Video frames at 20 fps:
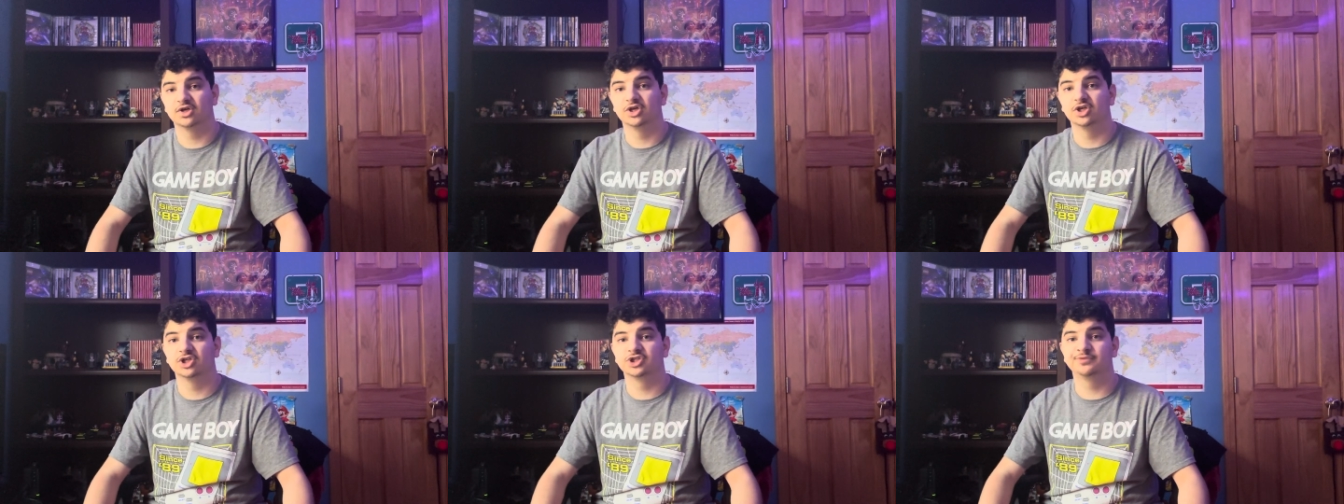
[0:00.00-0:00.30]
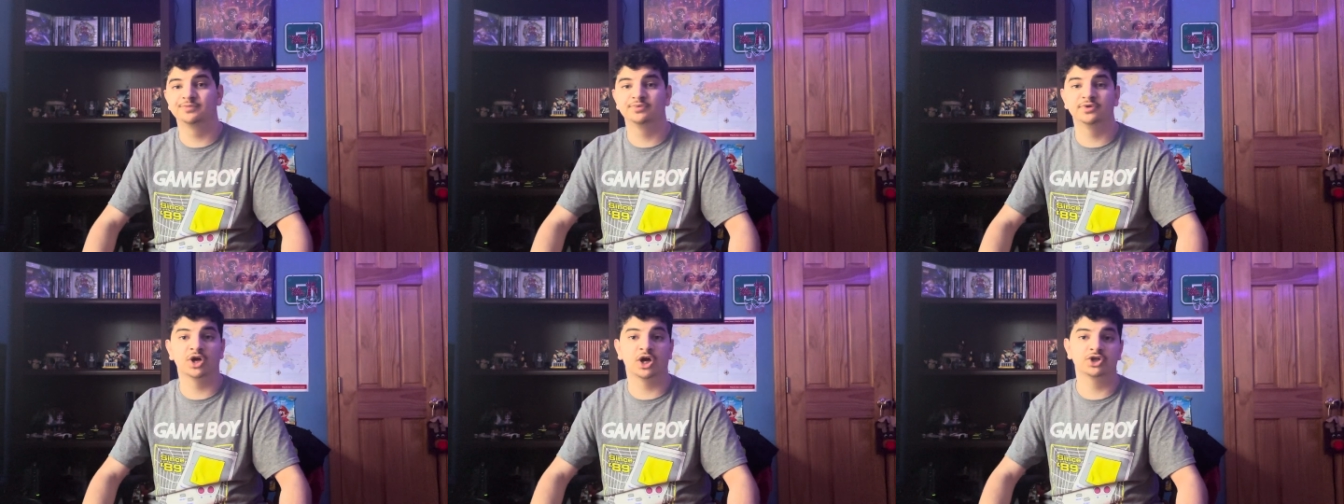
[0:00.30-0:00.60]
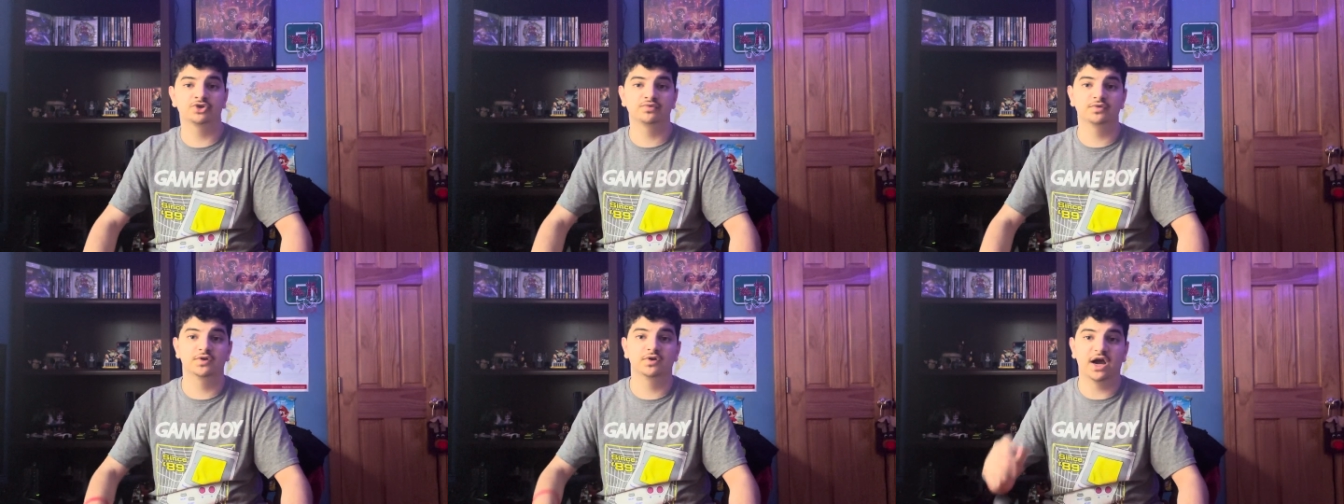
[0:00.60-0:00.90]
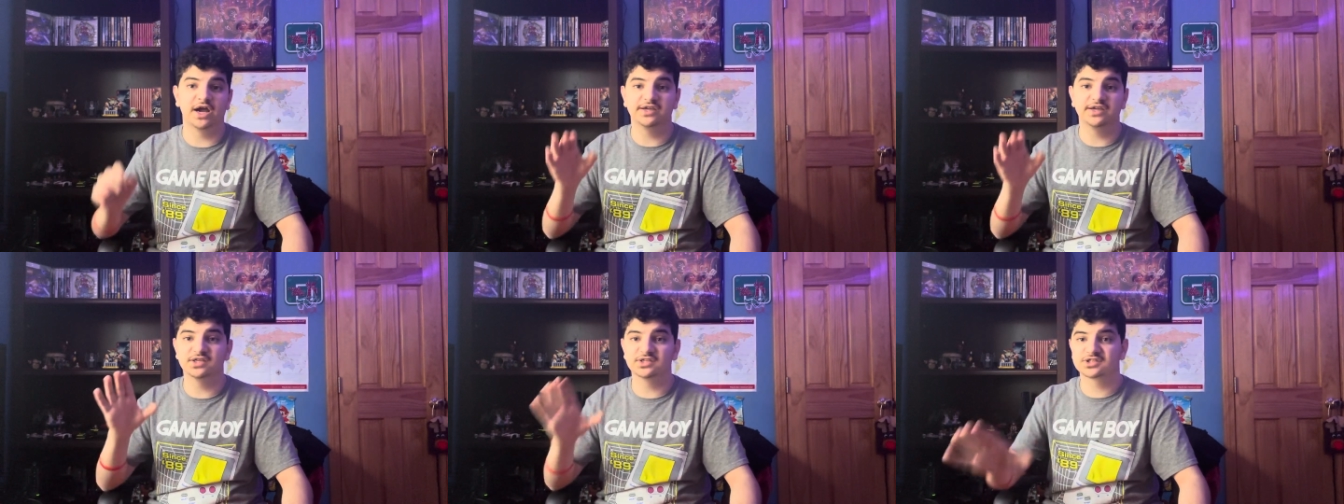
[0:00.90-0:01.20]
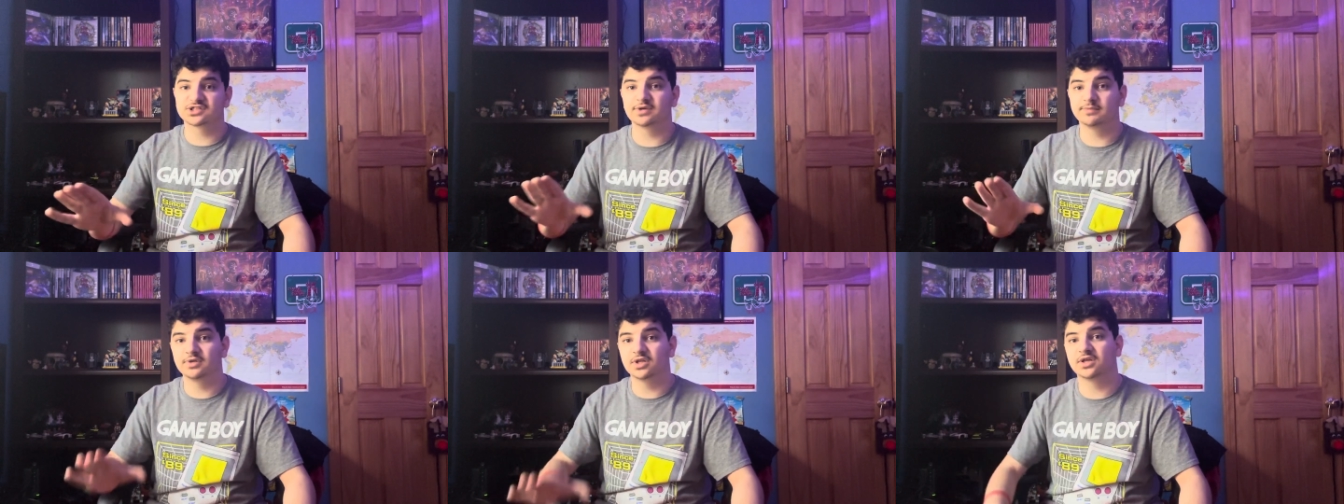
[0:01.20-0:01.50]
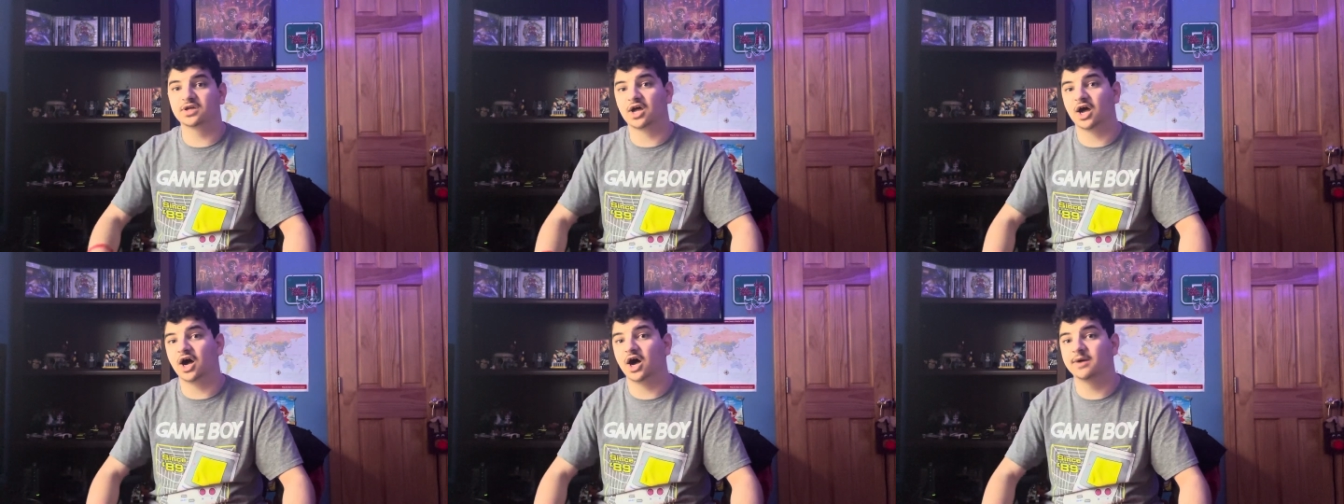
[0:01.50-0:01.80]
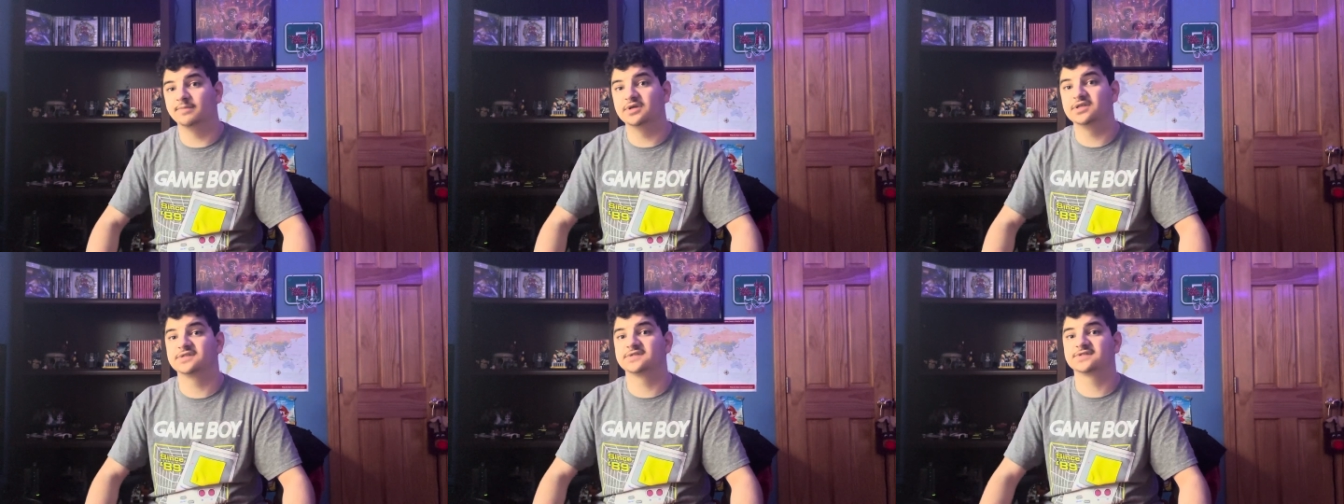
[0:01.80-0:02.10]
To be honest with you, I get some in the
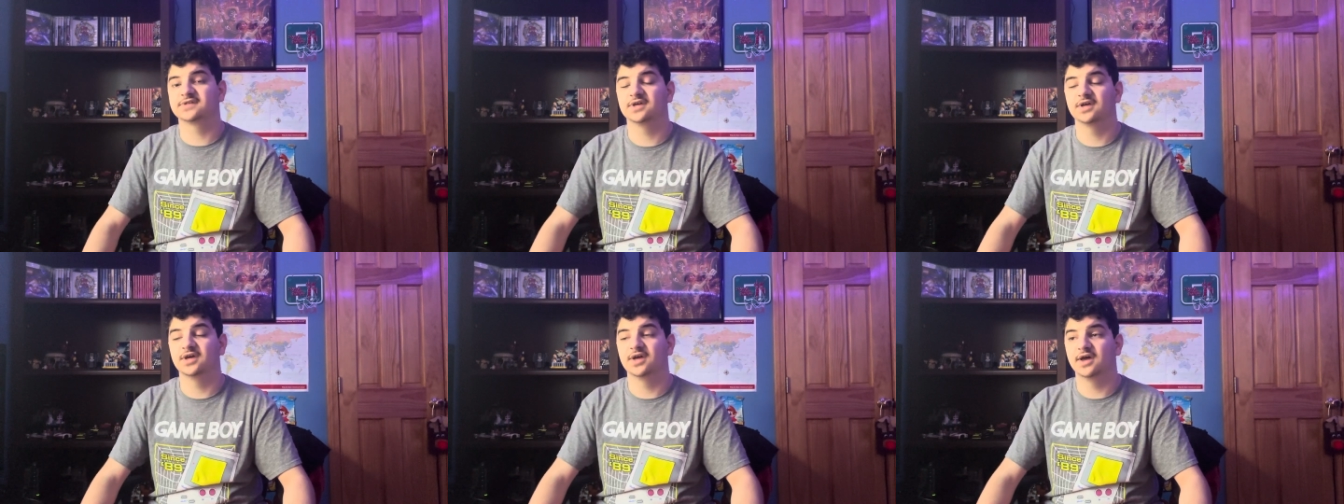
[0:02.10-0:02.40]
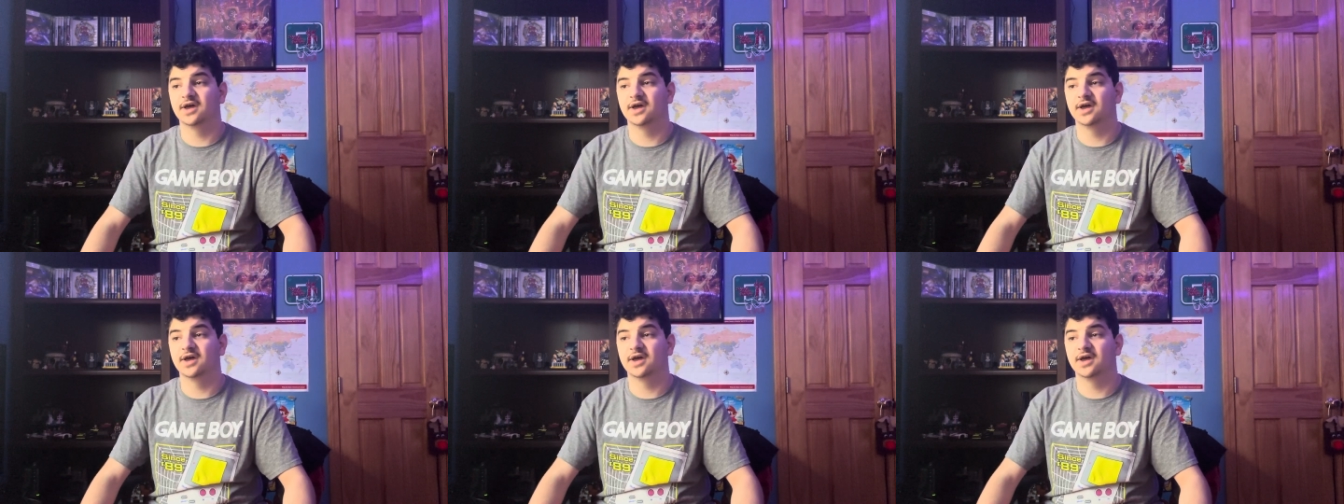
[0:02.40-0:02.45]
comments